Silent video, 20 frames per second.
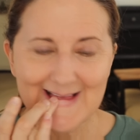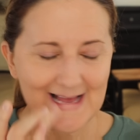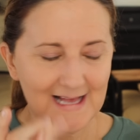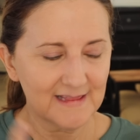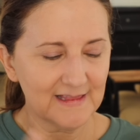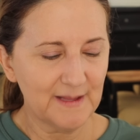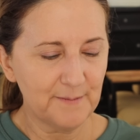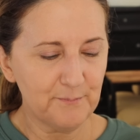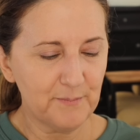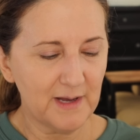a
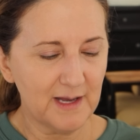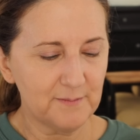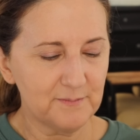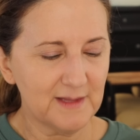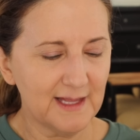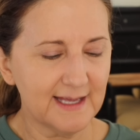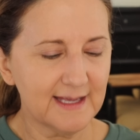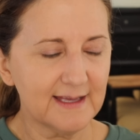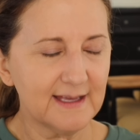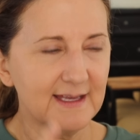lip balm.
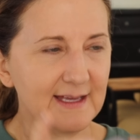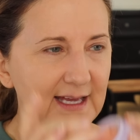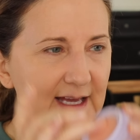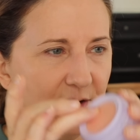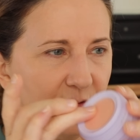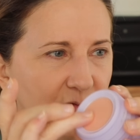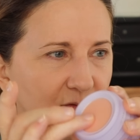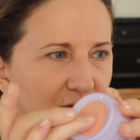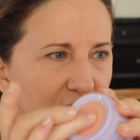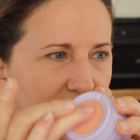Like,
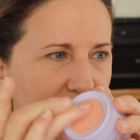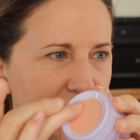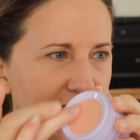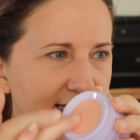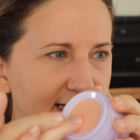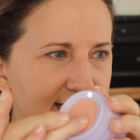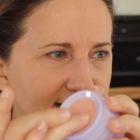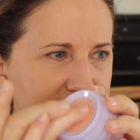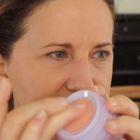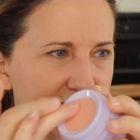it
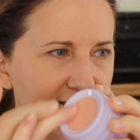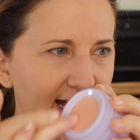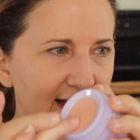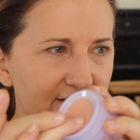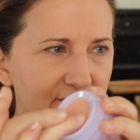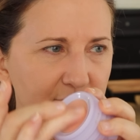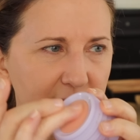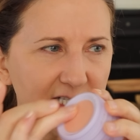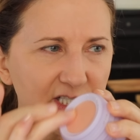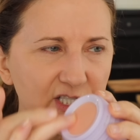really doesn't
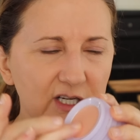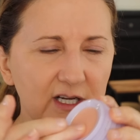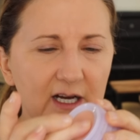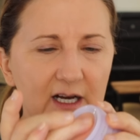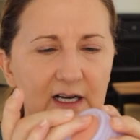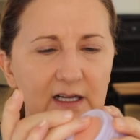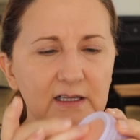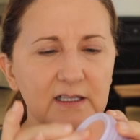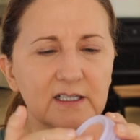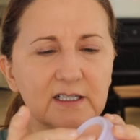have much
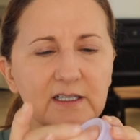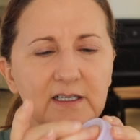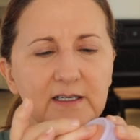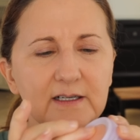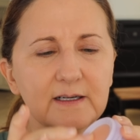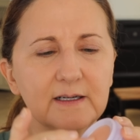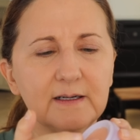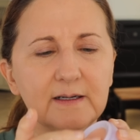color.